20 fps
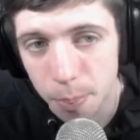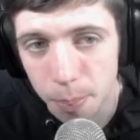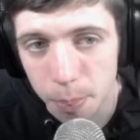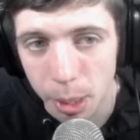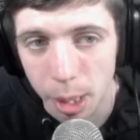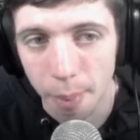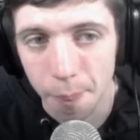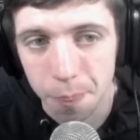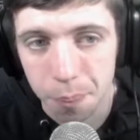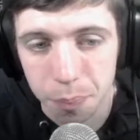
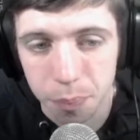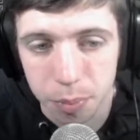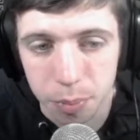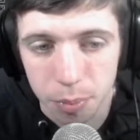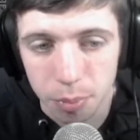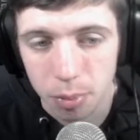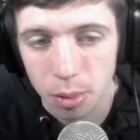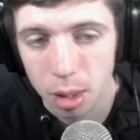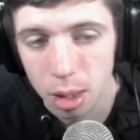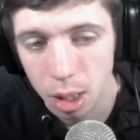but
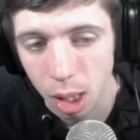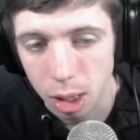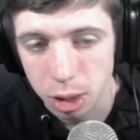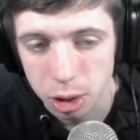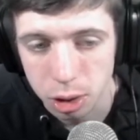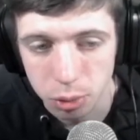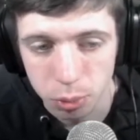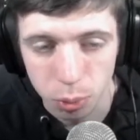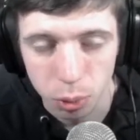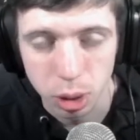
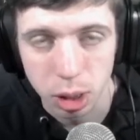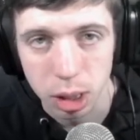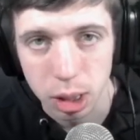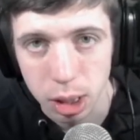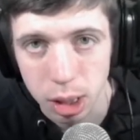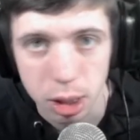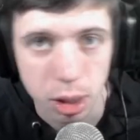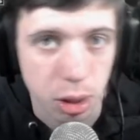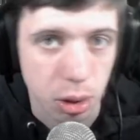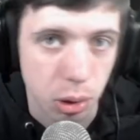this is what you
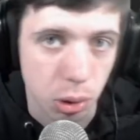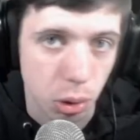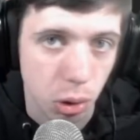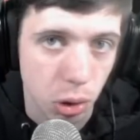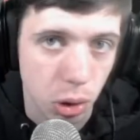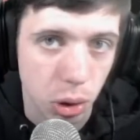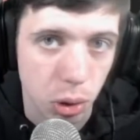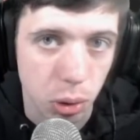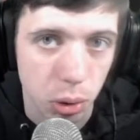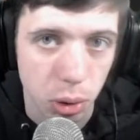need to do
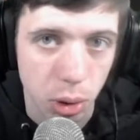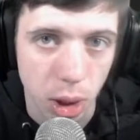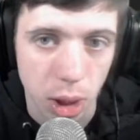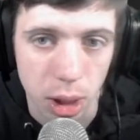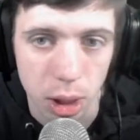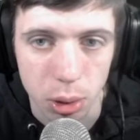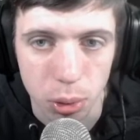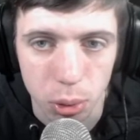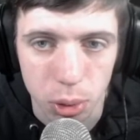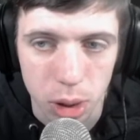to
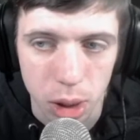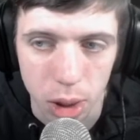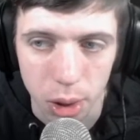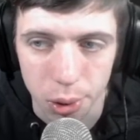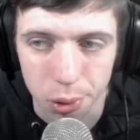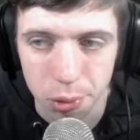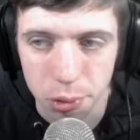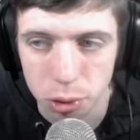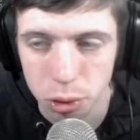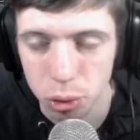encode it
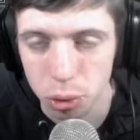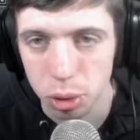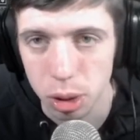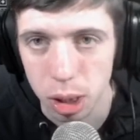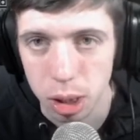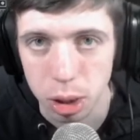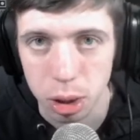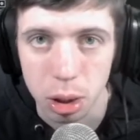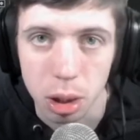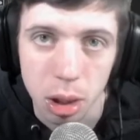out so
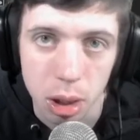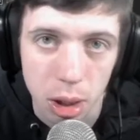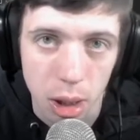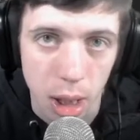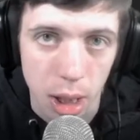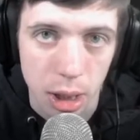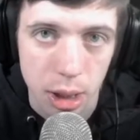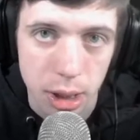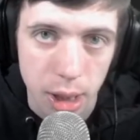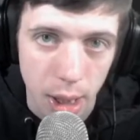that
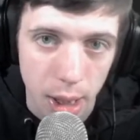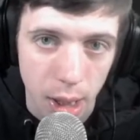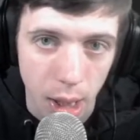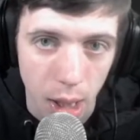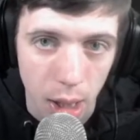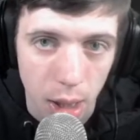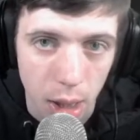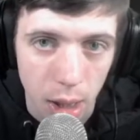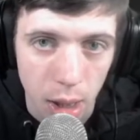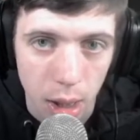it's in
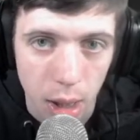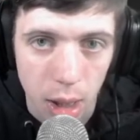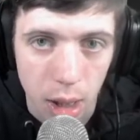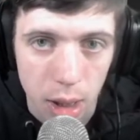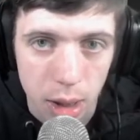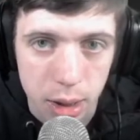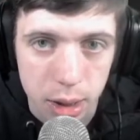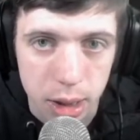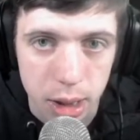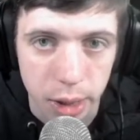a
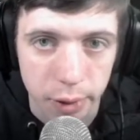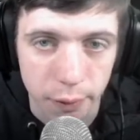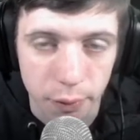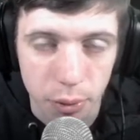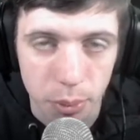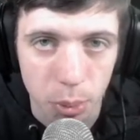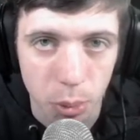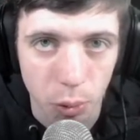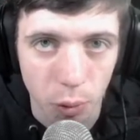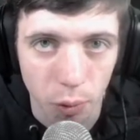
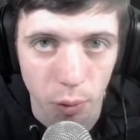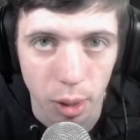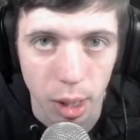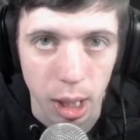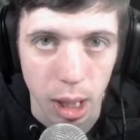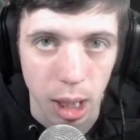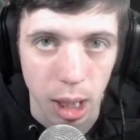savable